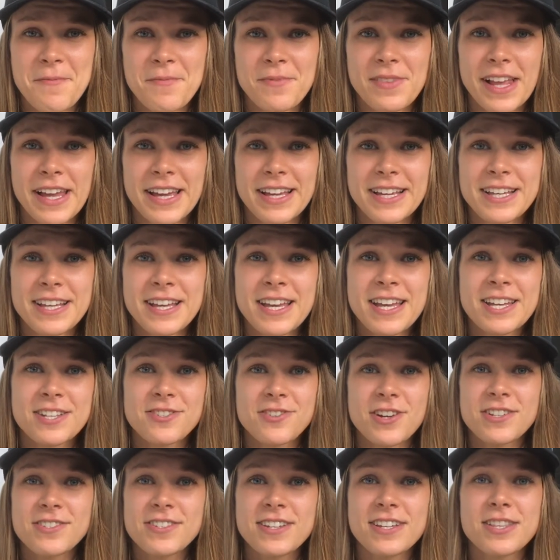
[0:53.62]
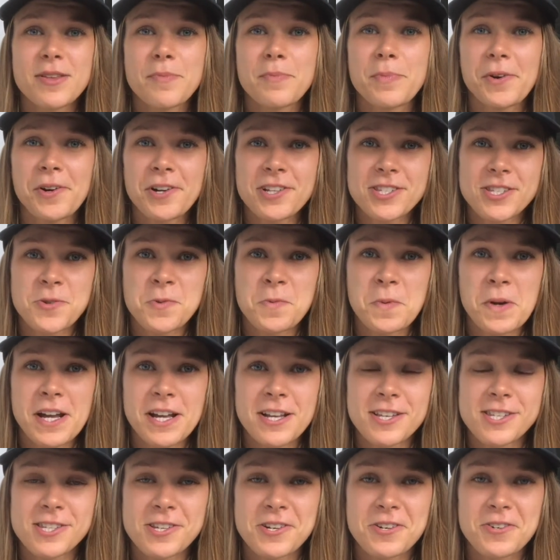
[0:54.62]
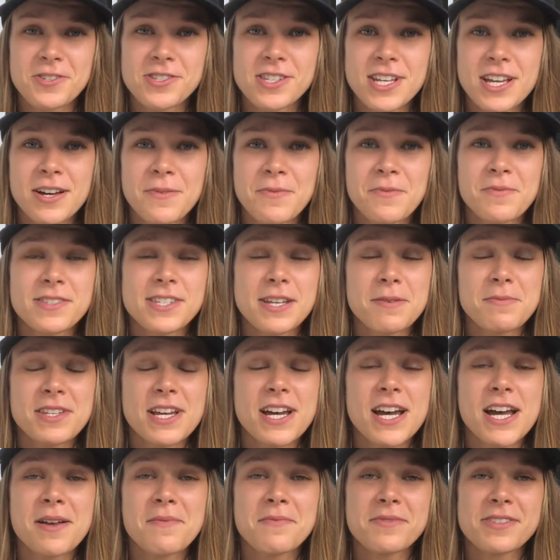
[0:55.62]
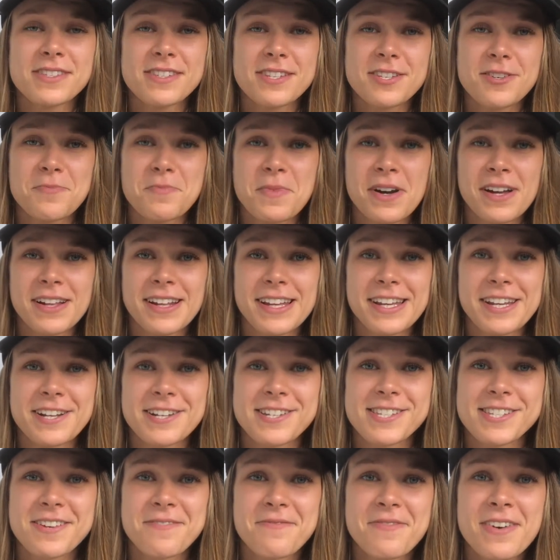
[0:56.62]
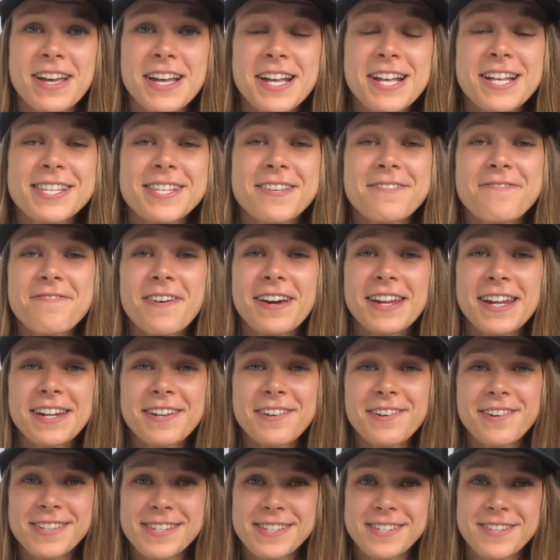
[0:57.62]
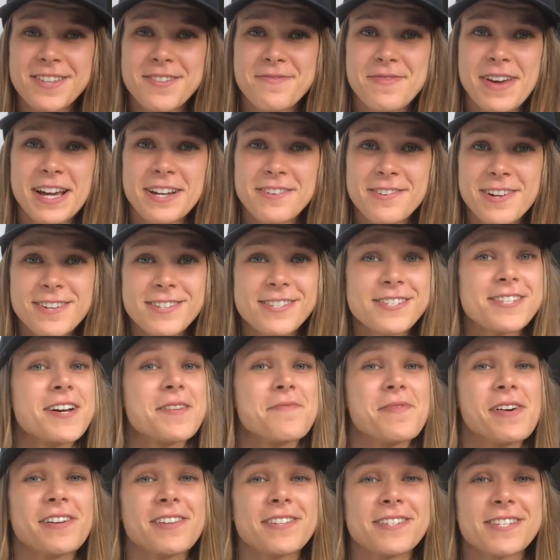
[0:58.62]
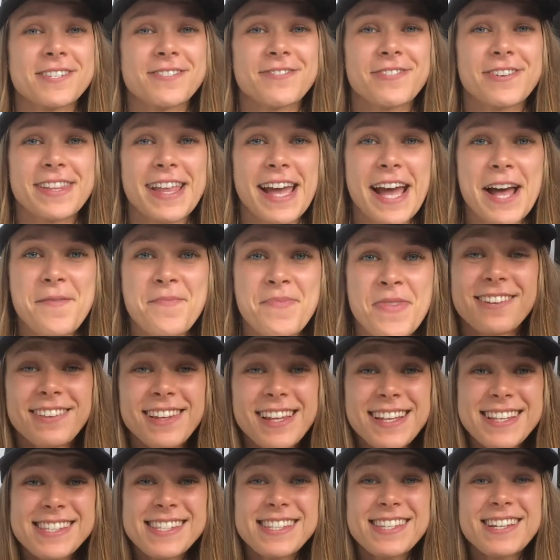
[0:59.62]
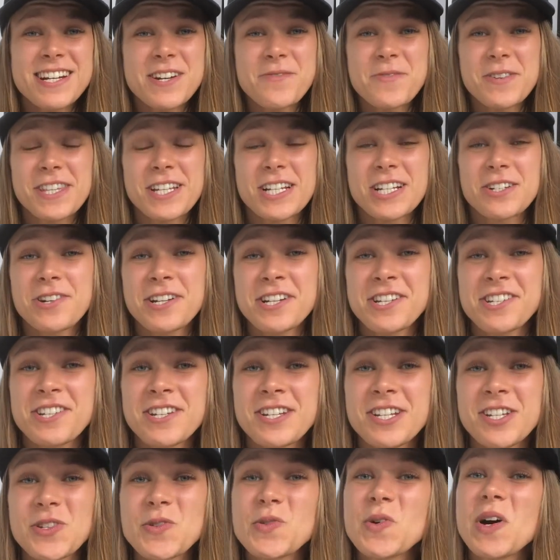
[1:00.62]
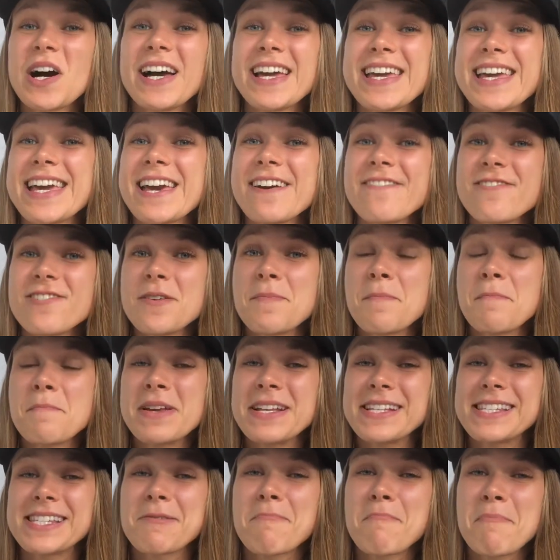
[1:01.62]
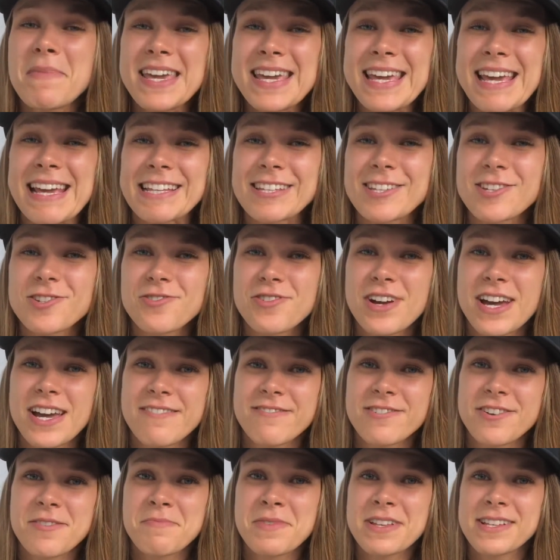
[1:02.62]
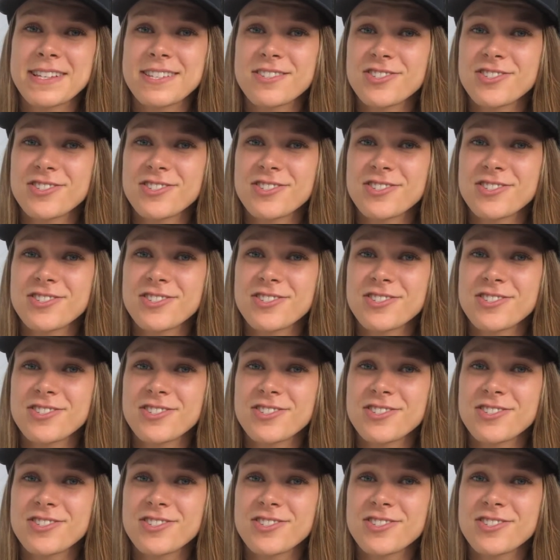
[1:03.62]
like trying to get the birds away, so sometimes you might hear some funny noises in the background, so apologies for that. But let's start with the question, do I ever miss meat? Do I ever miss